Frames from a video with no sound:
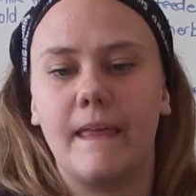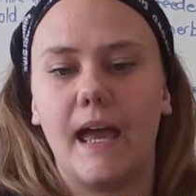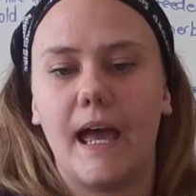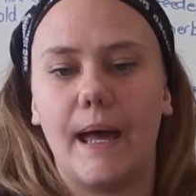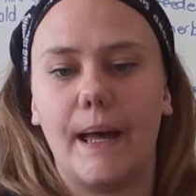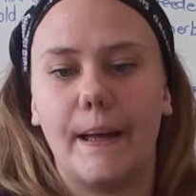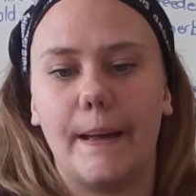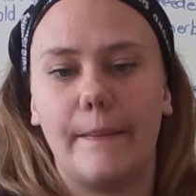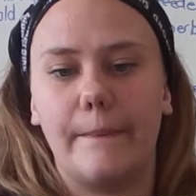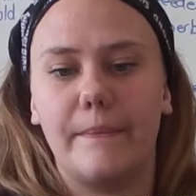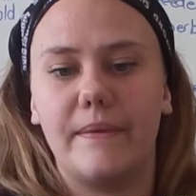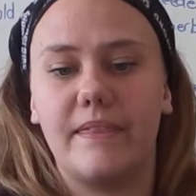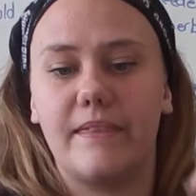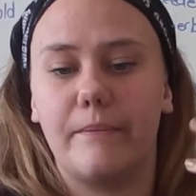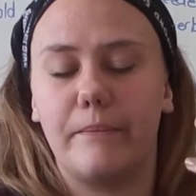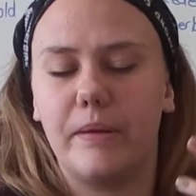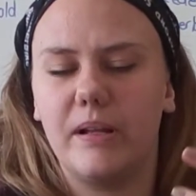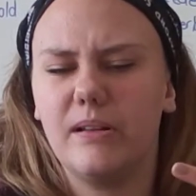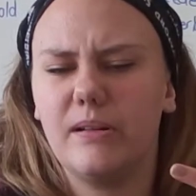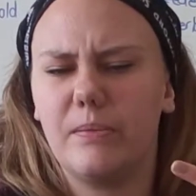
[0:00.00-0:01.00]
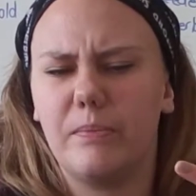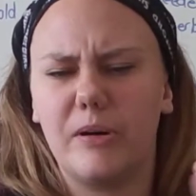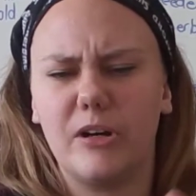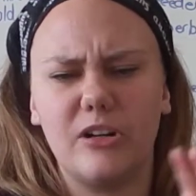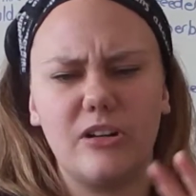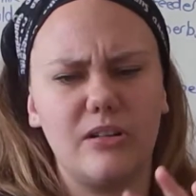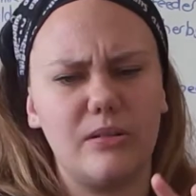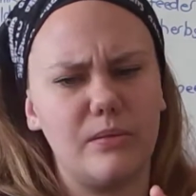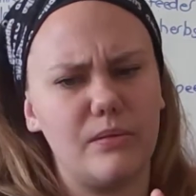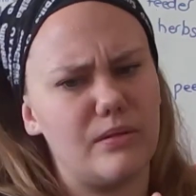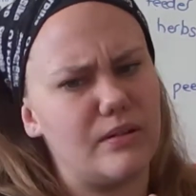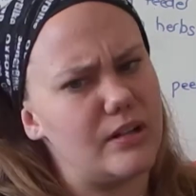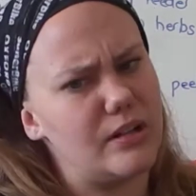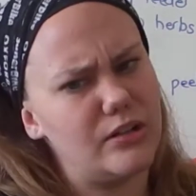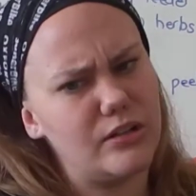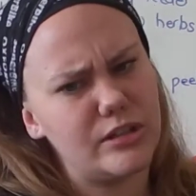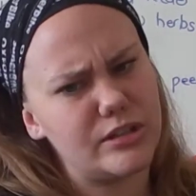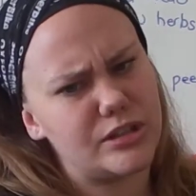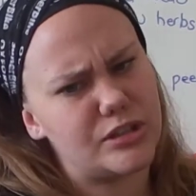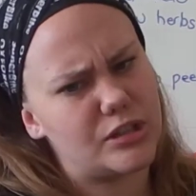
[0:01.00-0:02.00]
The milk bottle
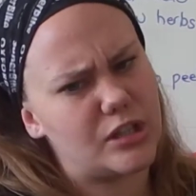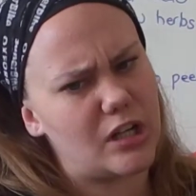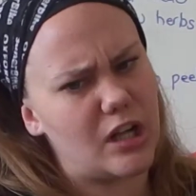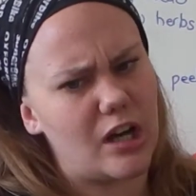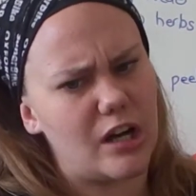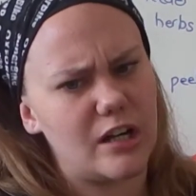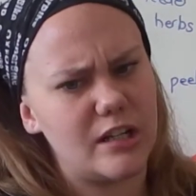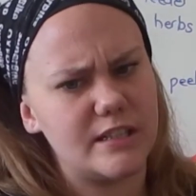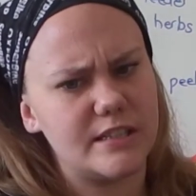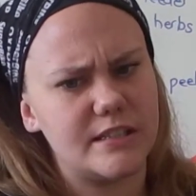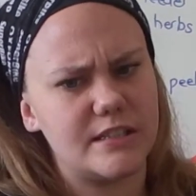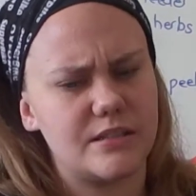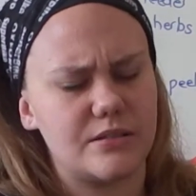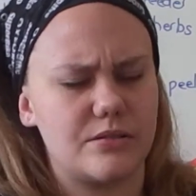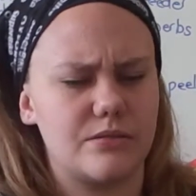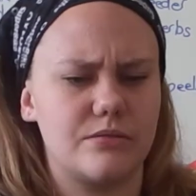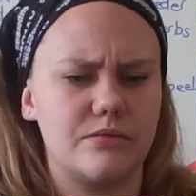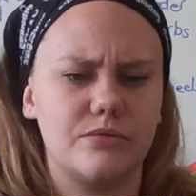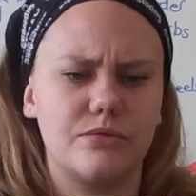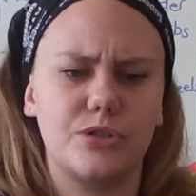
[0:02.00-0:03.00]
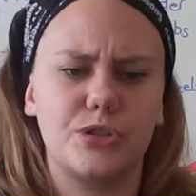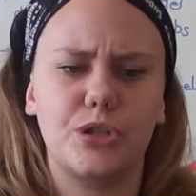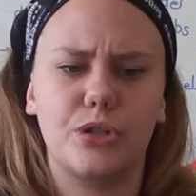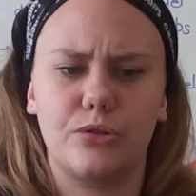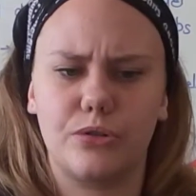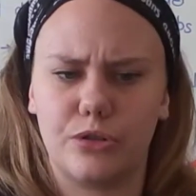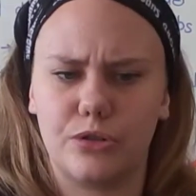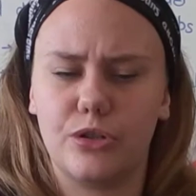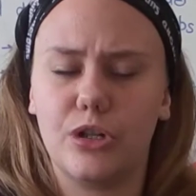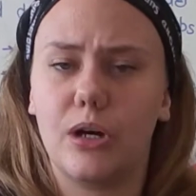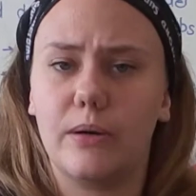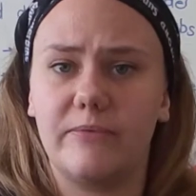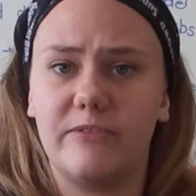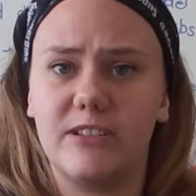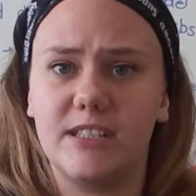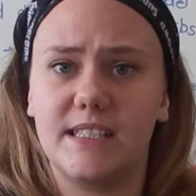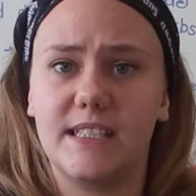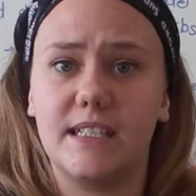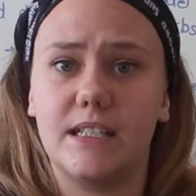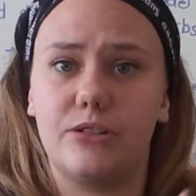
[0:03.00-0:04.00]
looks glass, so you'd
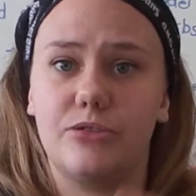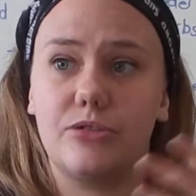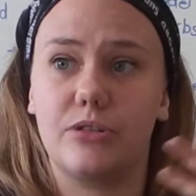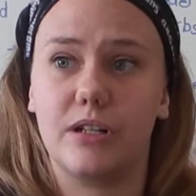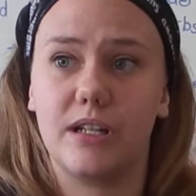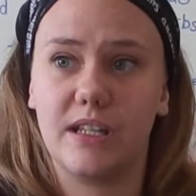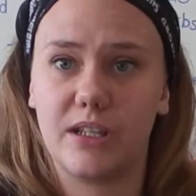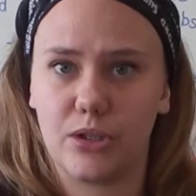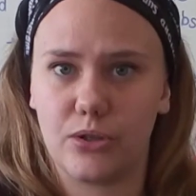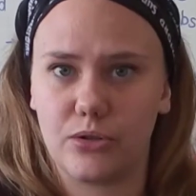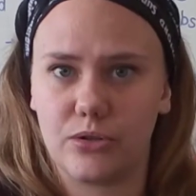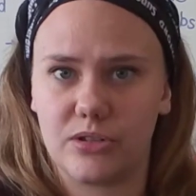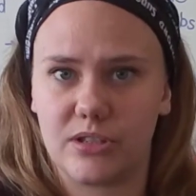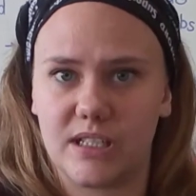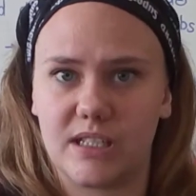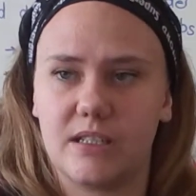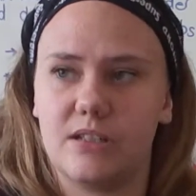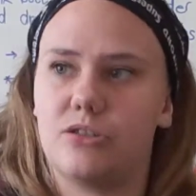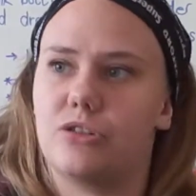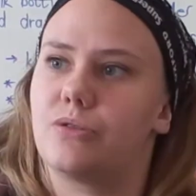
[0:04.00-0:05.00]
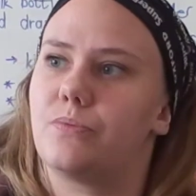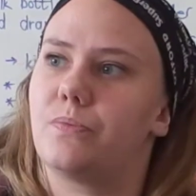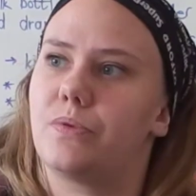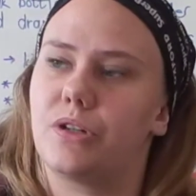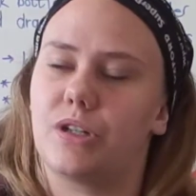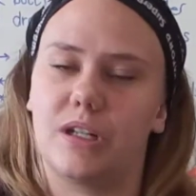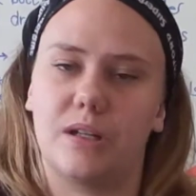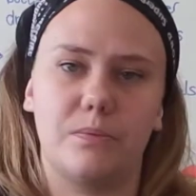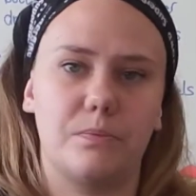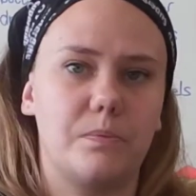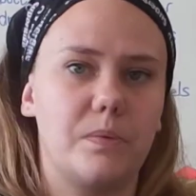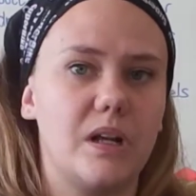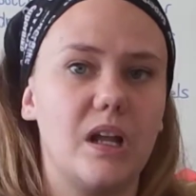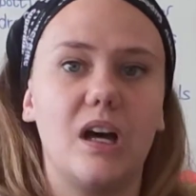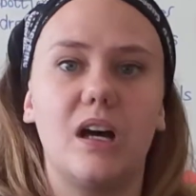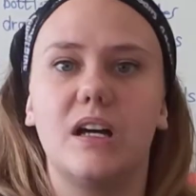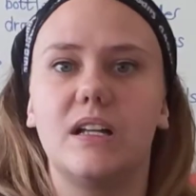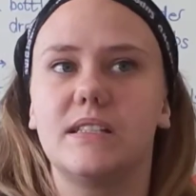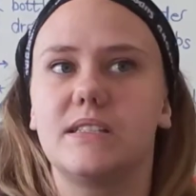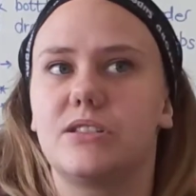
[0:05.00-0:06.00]
obviously reuse it to put in
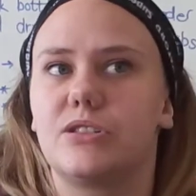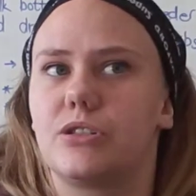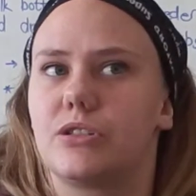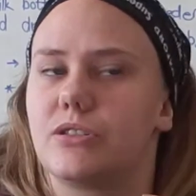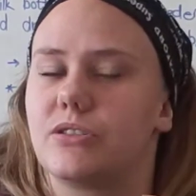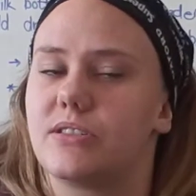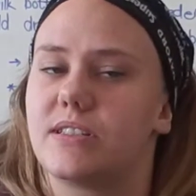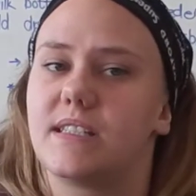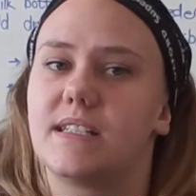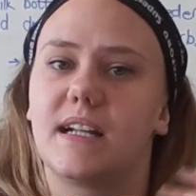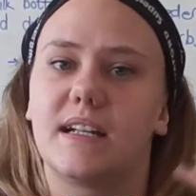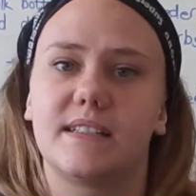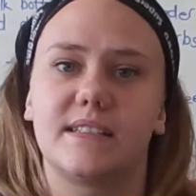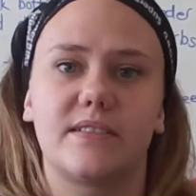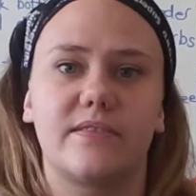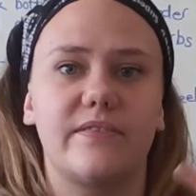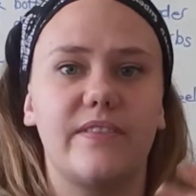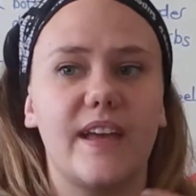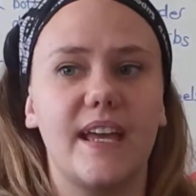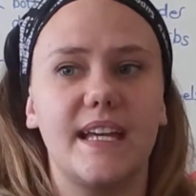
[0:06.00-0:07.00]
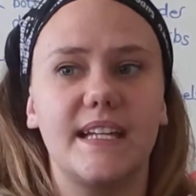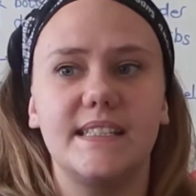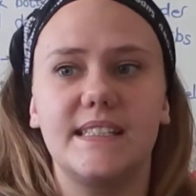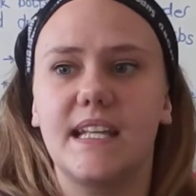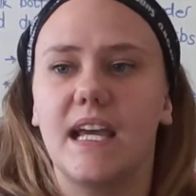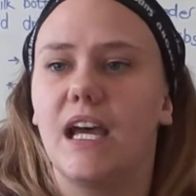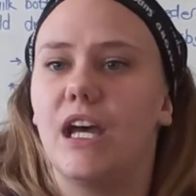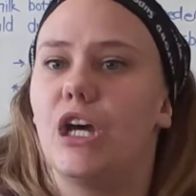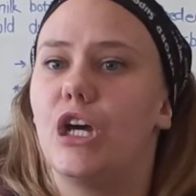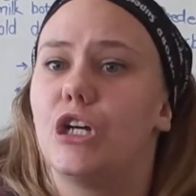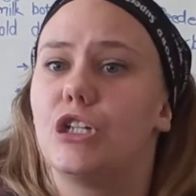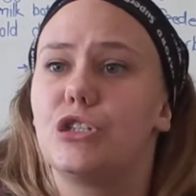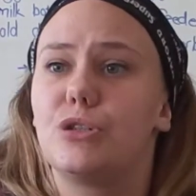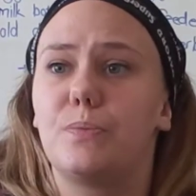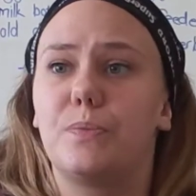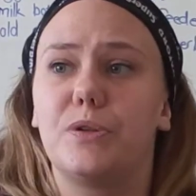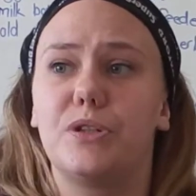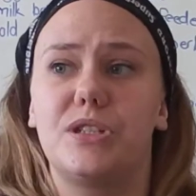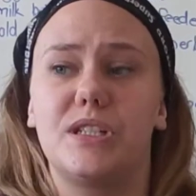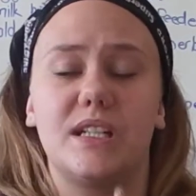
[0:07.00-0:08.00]
plants, to use it as a vase, to
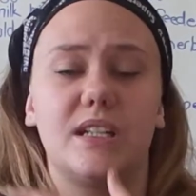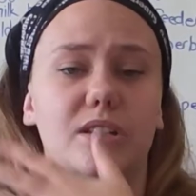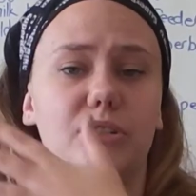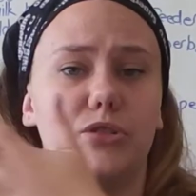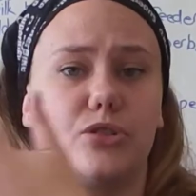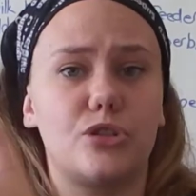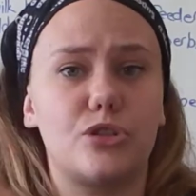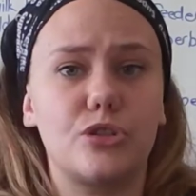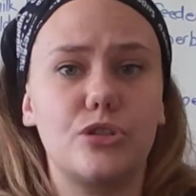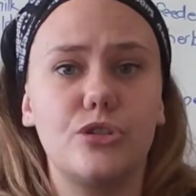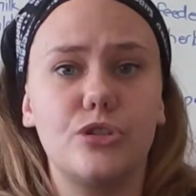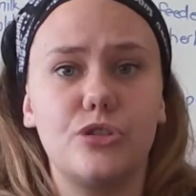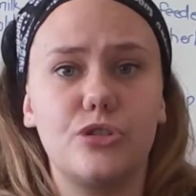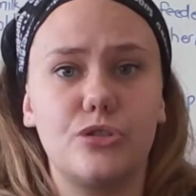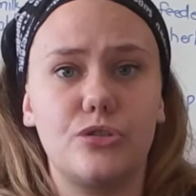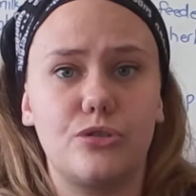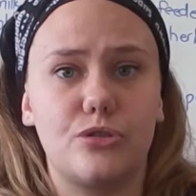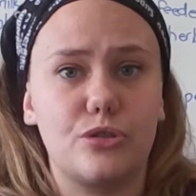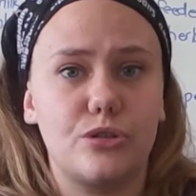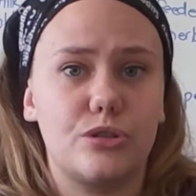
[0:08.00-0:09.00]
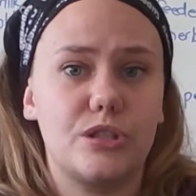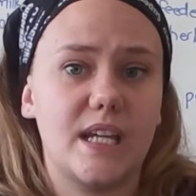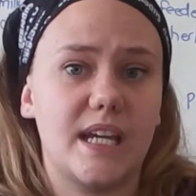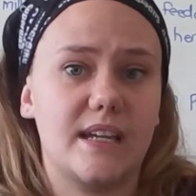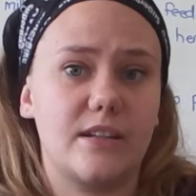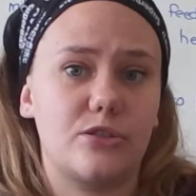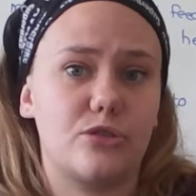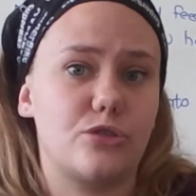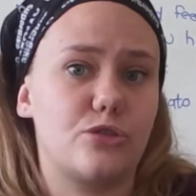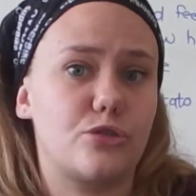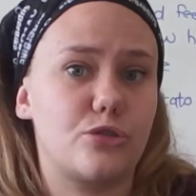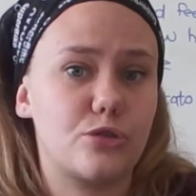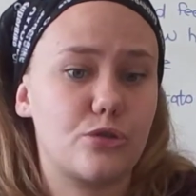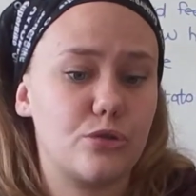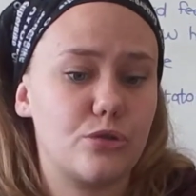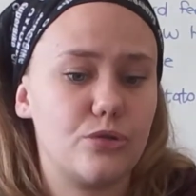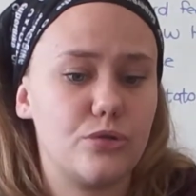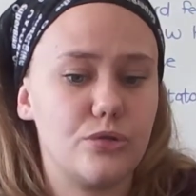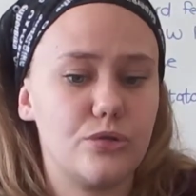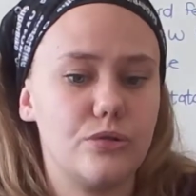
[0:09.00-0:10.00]
put in juice, to take to
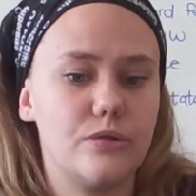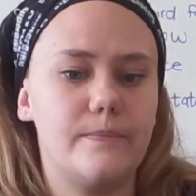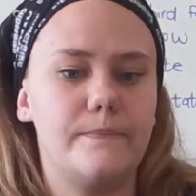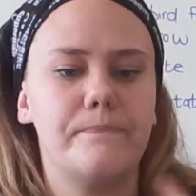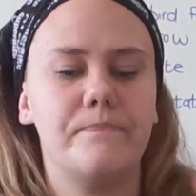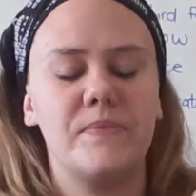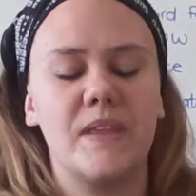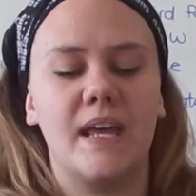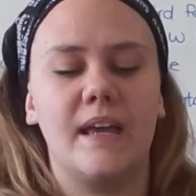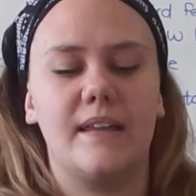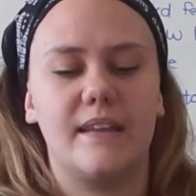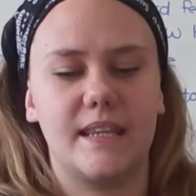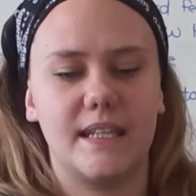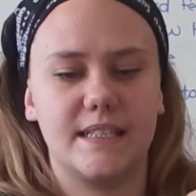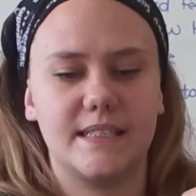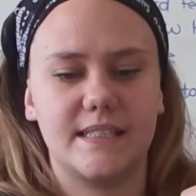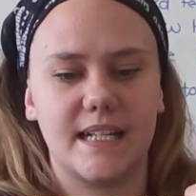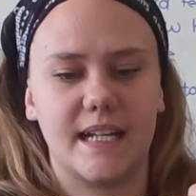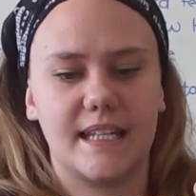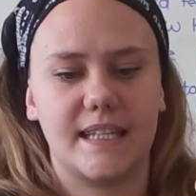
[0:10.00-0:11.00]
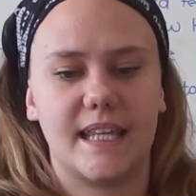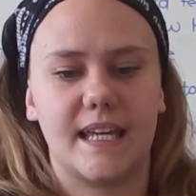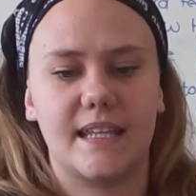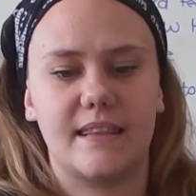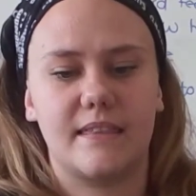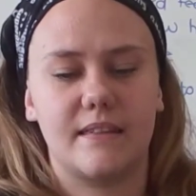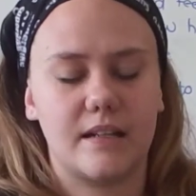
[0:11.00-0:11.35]
school, things like that.